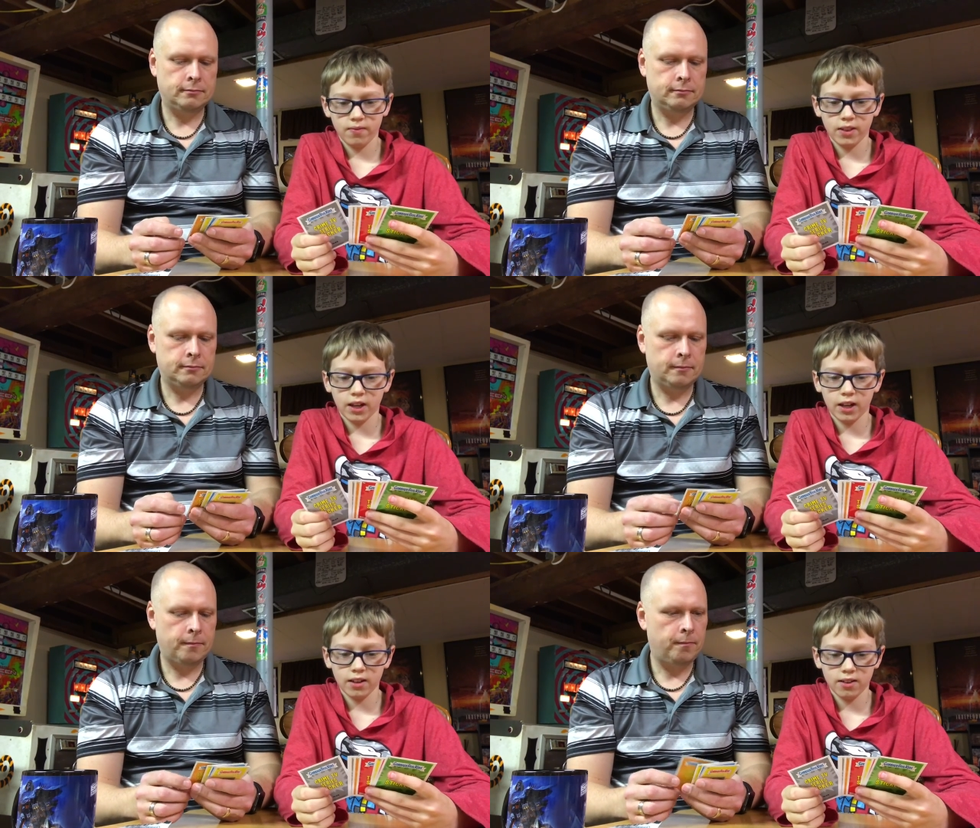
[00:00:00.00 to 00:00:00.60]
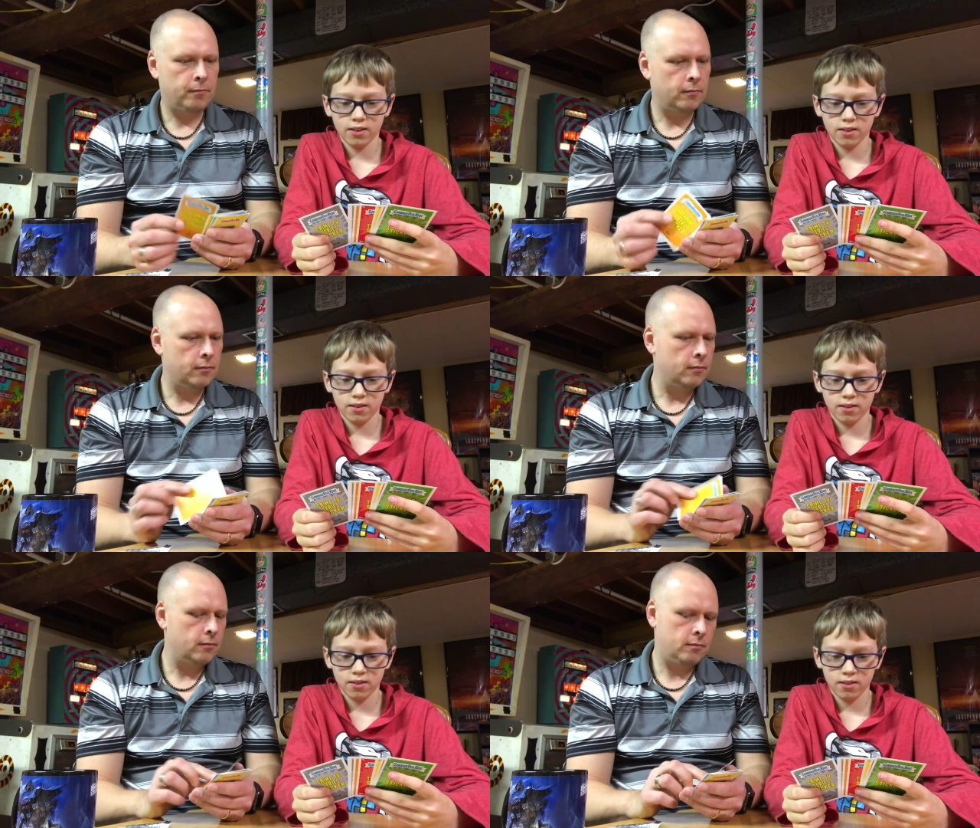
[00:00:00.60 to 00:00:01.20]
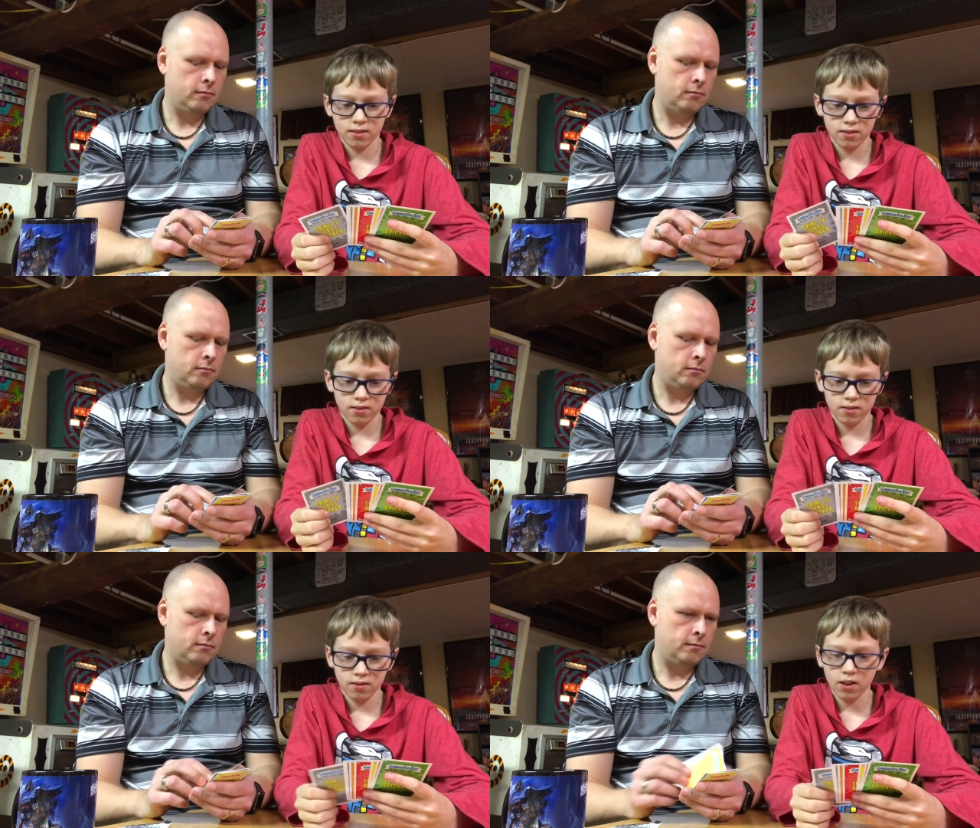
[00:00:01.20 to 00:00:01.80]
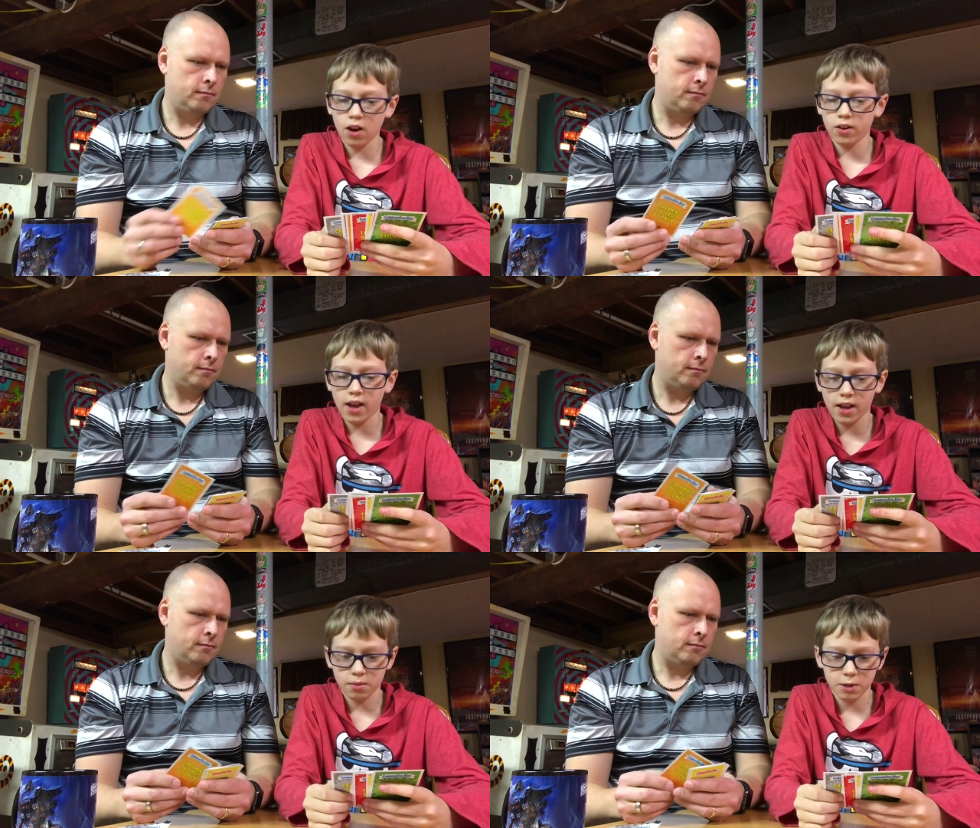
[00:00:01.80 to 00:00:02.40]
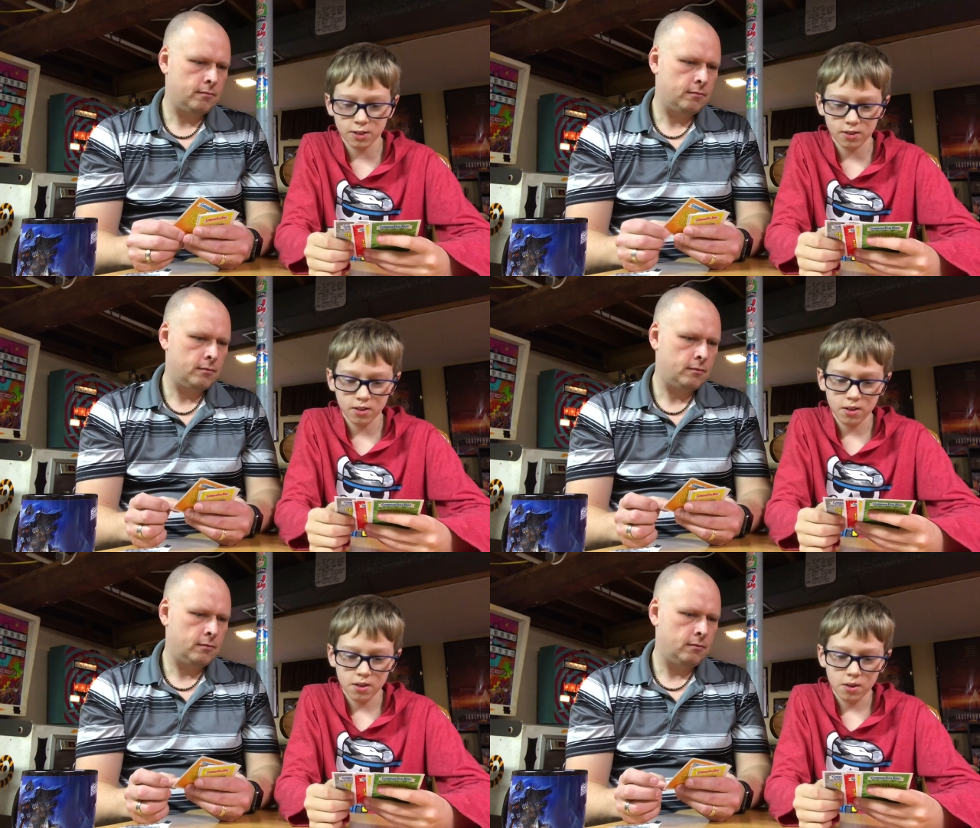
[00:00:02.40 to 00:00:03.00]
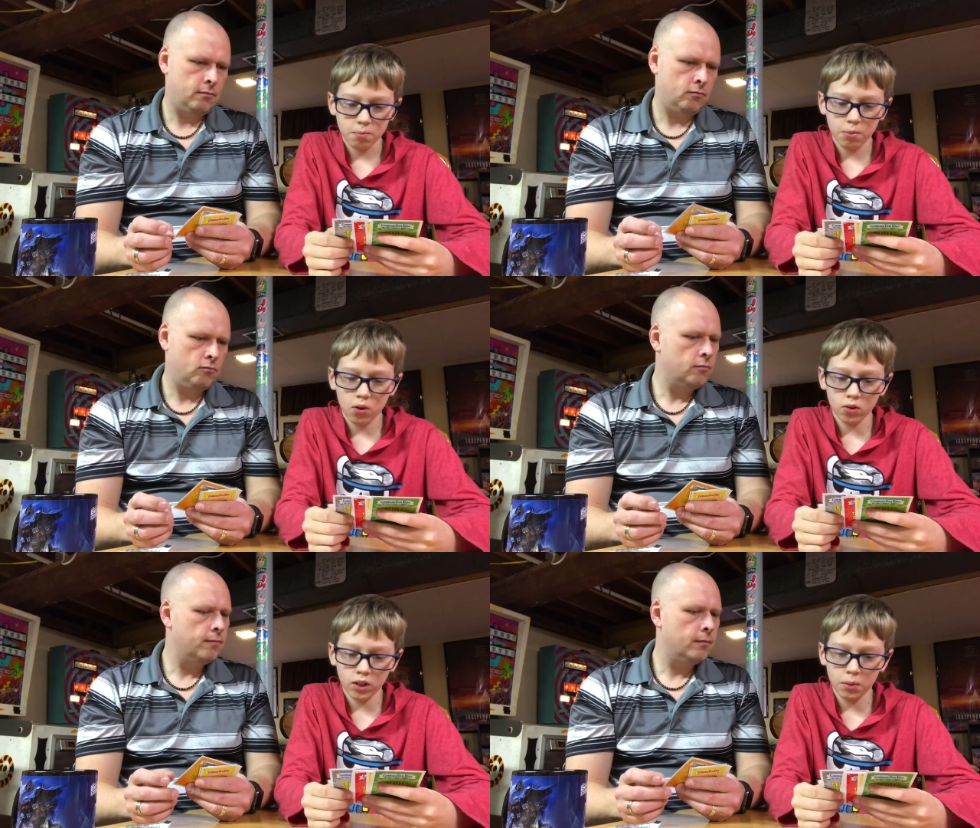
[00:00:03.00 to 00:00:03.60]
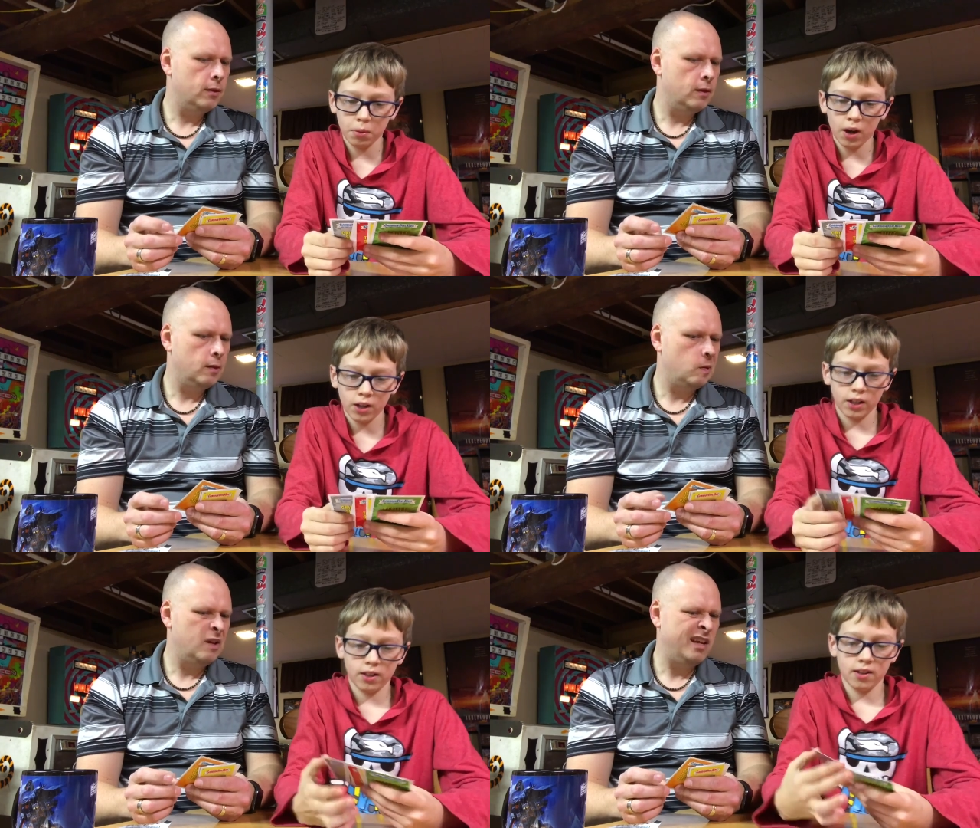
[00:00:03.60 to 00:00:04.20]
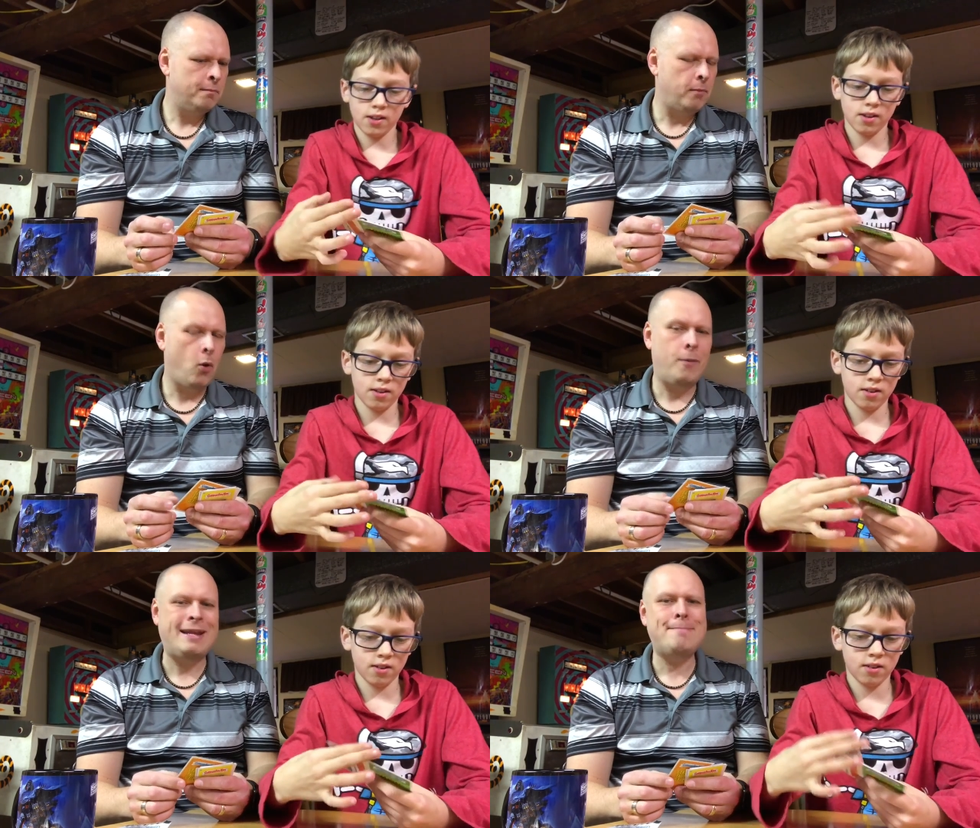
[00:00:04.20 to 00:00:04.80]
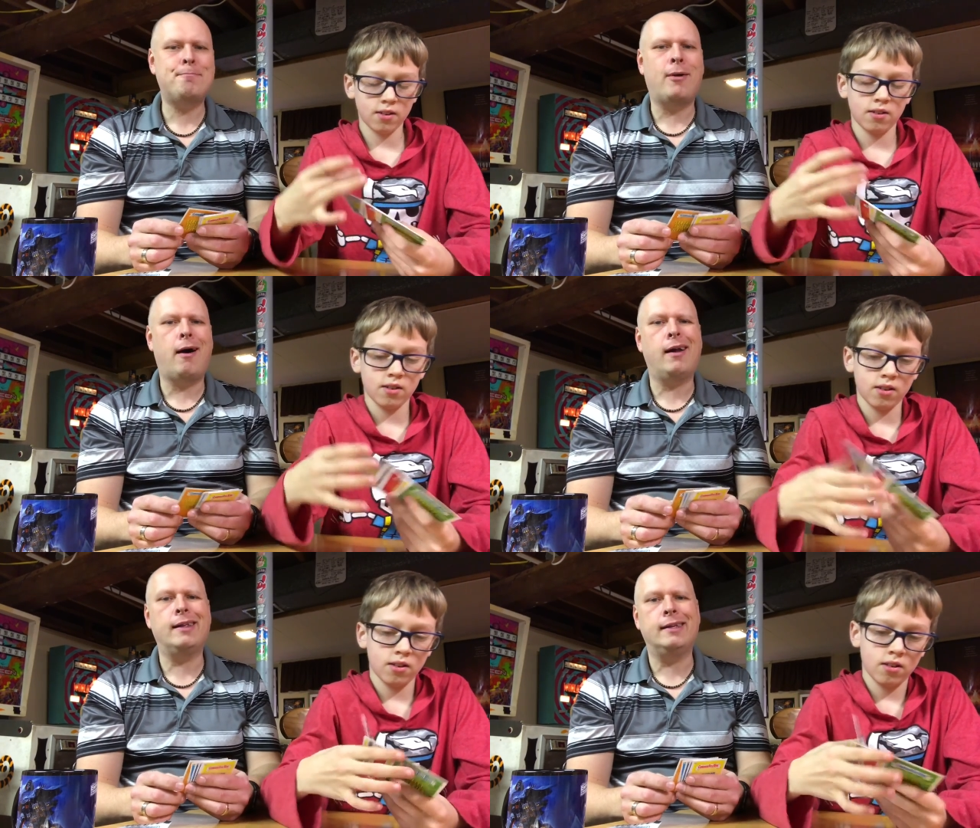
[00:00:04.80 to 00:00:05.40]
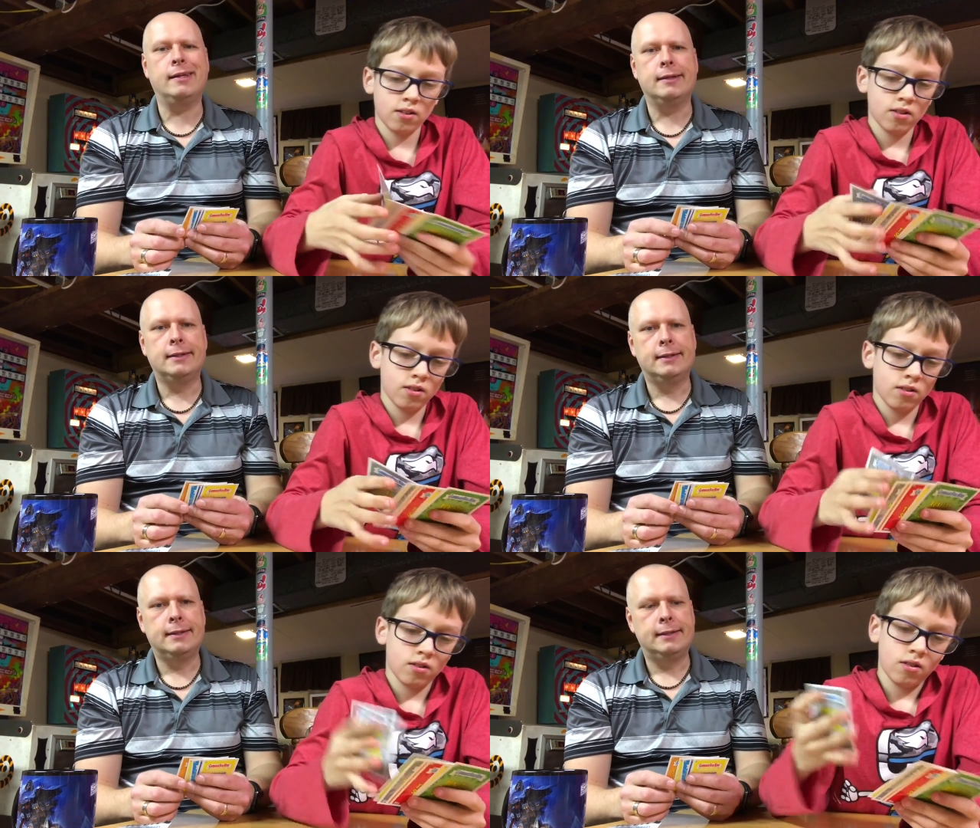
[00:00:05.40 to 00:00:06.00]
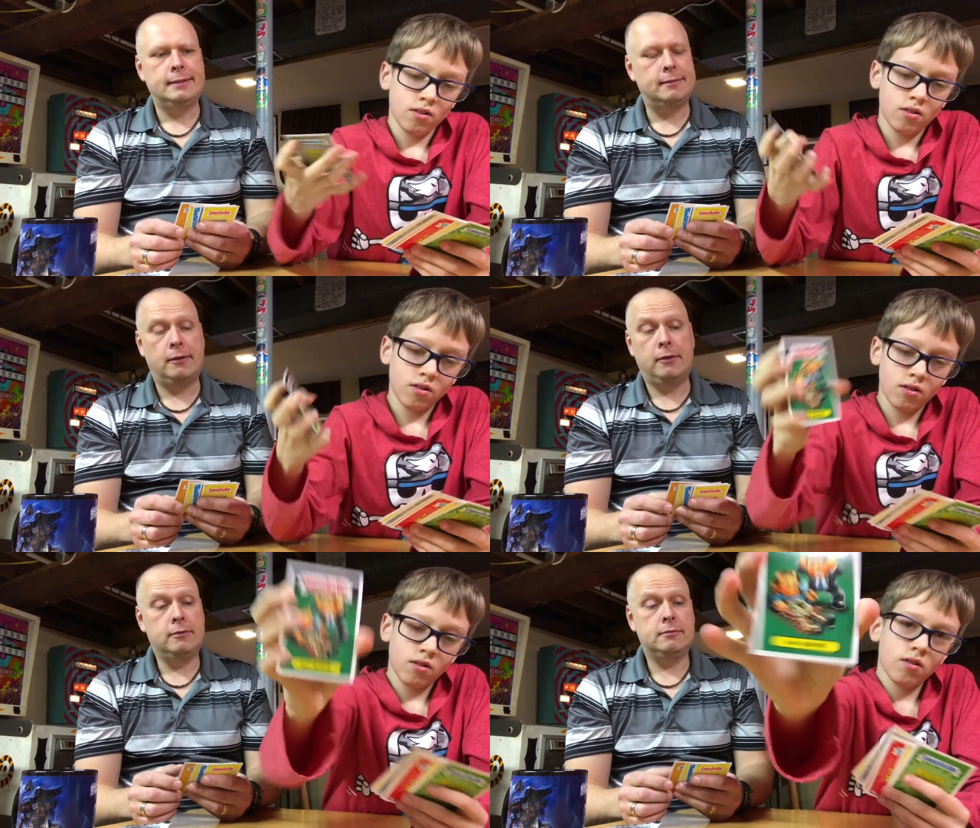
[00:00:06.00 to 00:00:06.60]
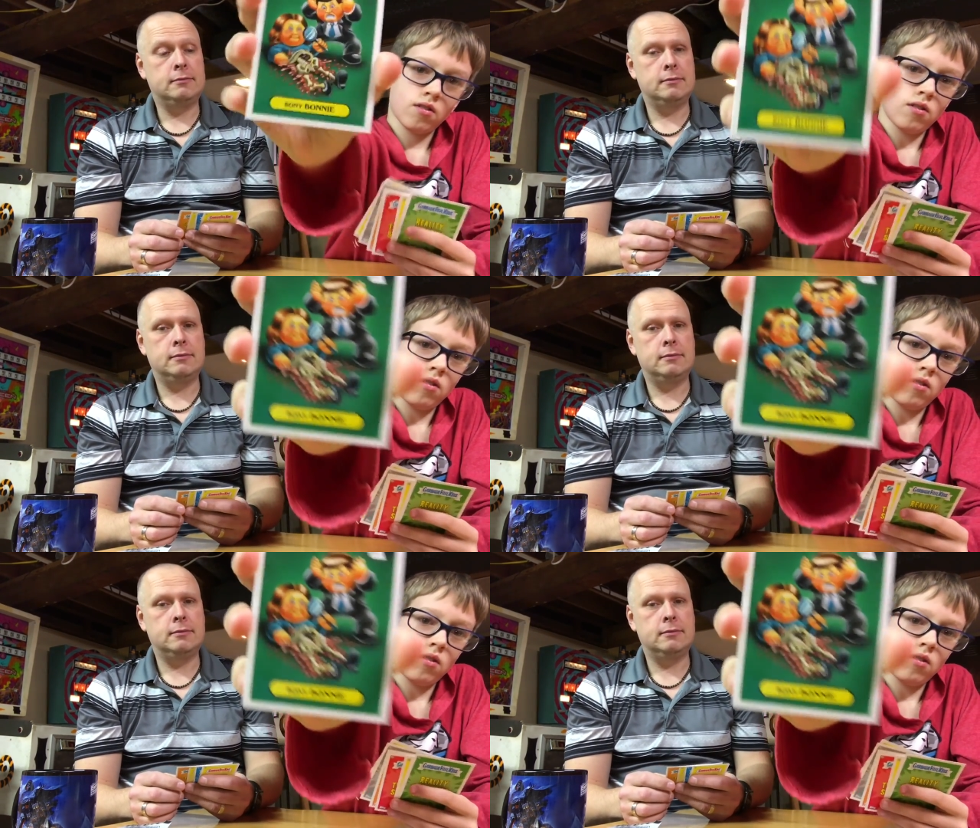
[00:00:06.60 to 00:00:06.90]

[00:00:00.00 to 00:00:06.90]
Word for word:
Speaker 1: Not. Oh, yeah, it's my turn. Bony Bonnie.
Speaker 2: Bony Bonnie. Don't know.